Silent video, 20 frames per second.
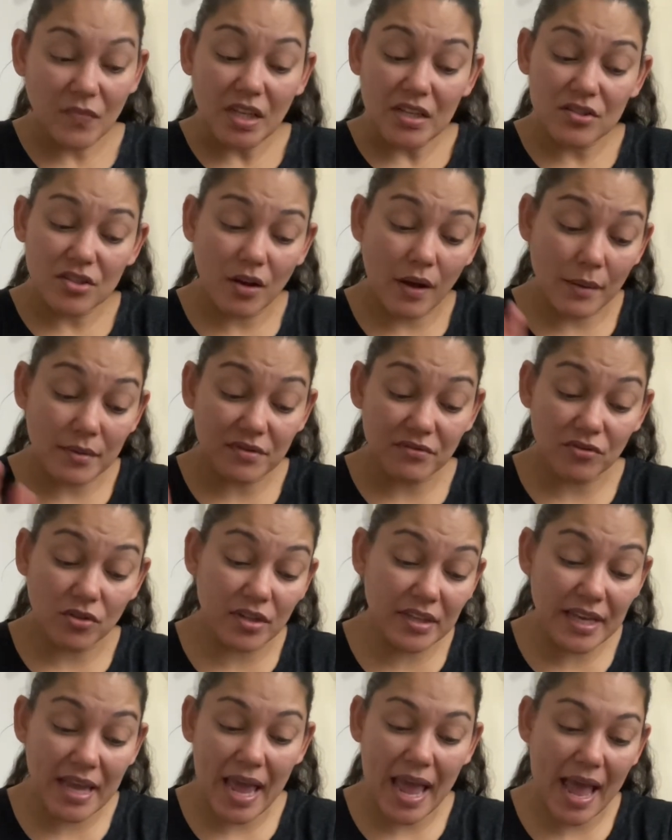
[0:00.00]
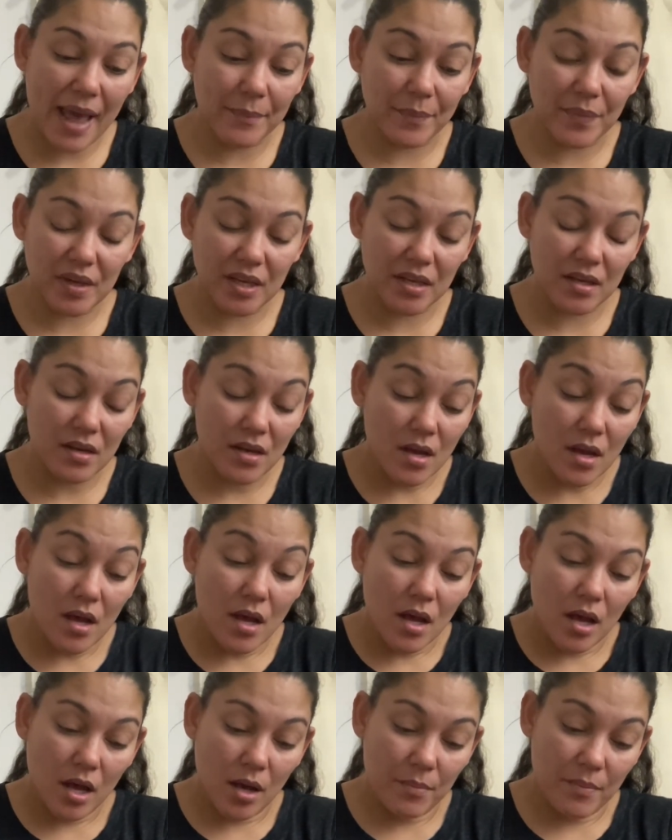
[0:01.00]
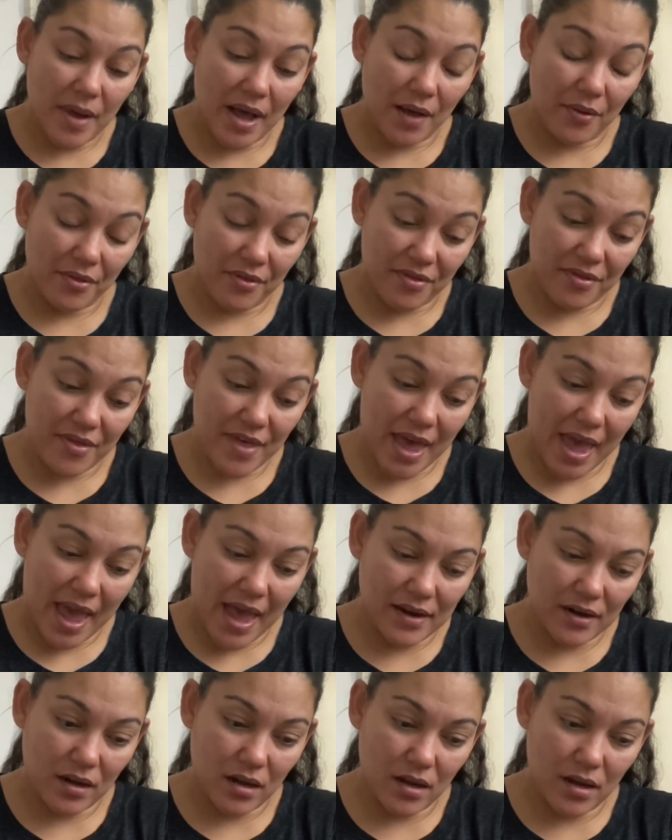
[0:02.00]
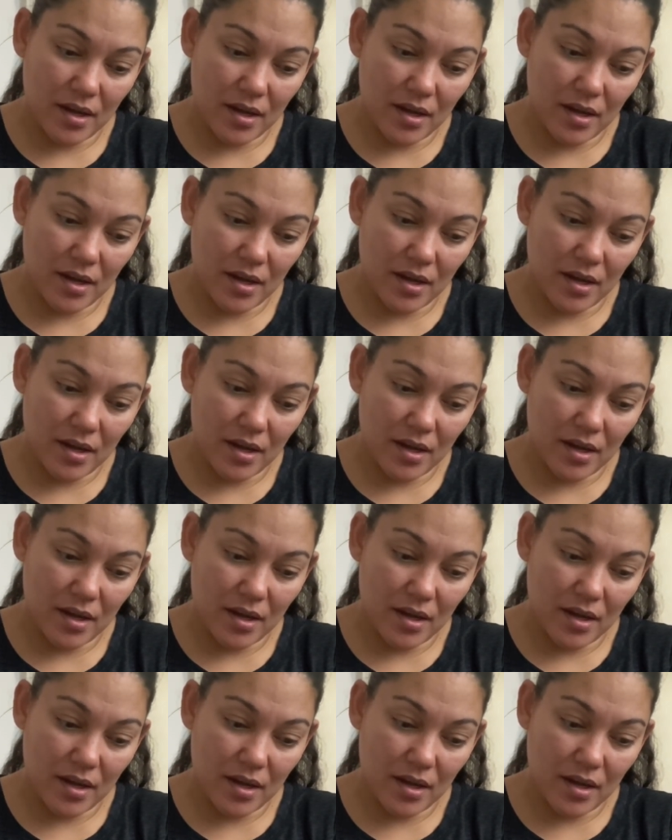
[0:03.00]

So I was really happy about that.